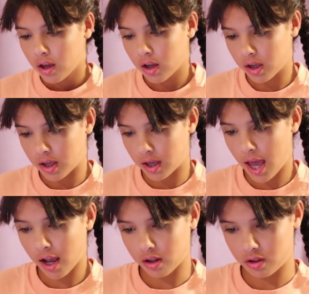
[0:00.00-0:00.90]

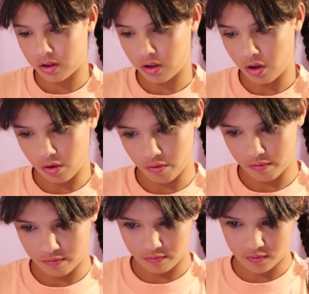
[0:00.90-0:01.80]

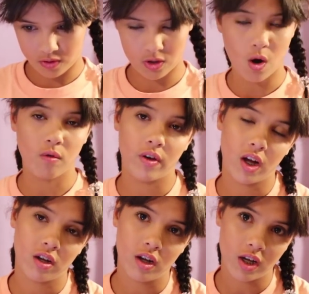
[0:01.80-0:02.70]

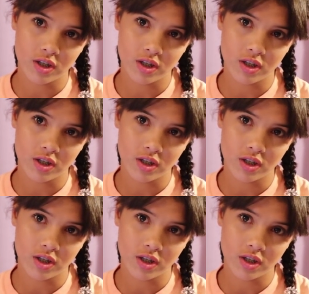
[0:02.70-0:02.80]
Kaklovsova.